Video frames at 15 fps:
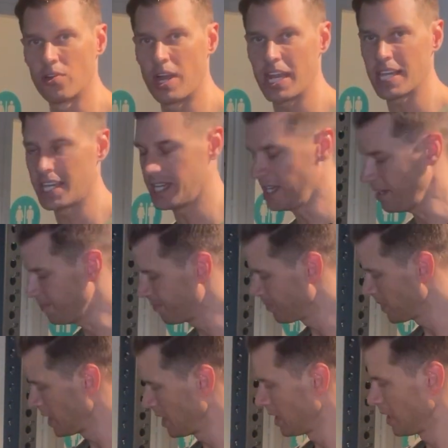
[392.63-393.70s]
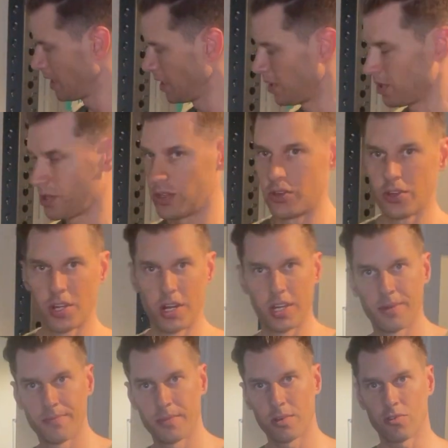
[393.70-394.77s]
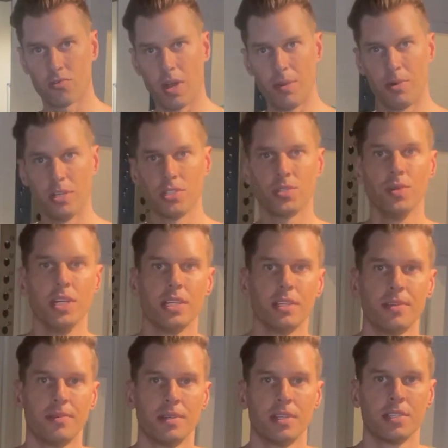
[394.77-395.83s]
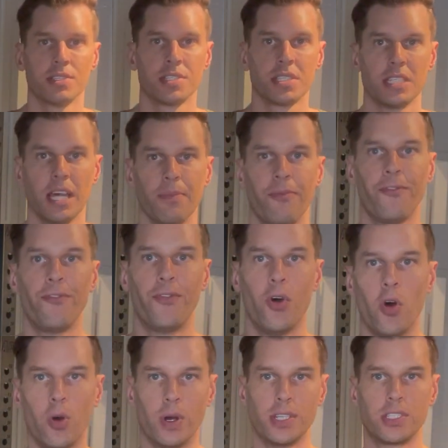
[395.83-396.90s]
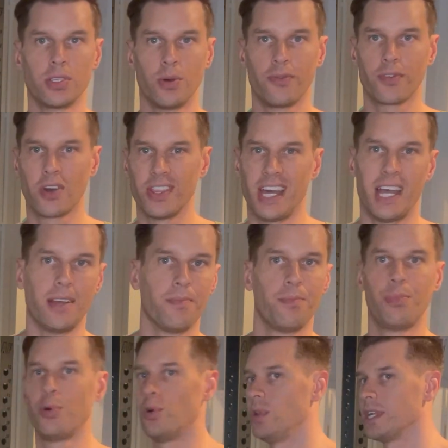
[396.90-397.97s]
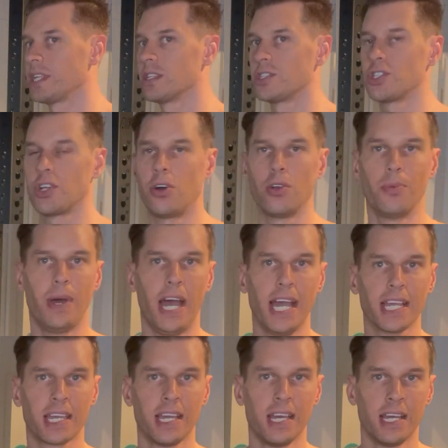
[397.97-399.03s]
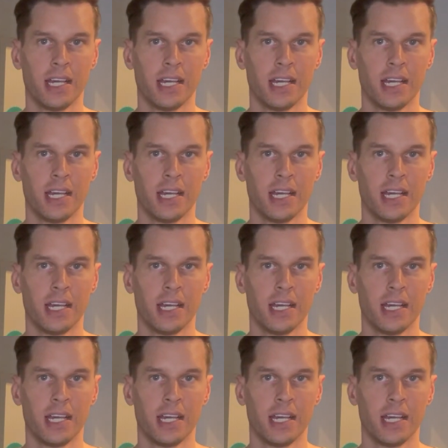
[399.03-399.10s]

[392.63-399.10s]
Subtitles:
rack here. You're going to grab onto it, step forward. So we've got that pulling the shoulder back.